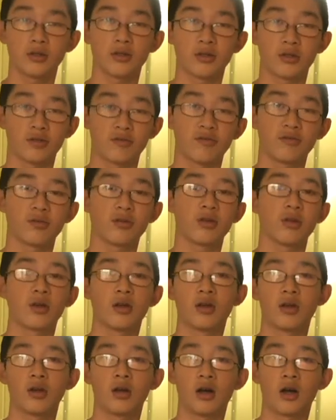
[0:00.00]
just
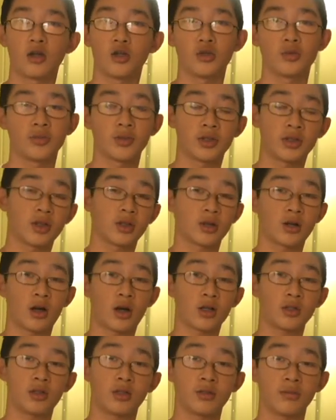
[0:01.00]
100%
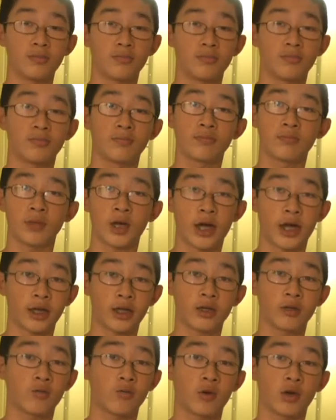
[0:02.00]
cotton. I
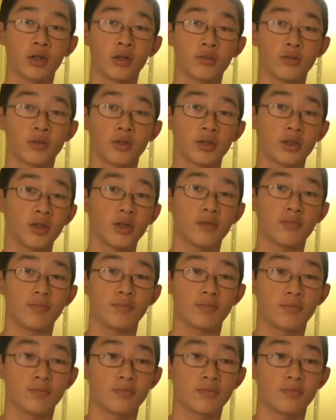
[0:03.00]
can wear them to sleep.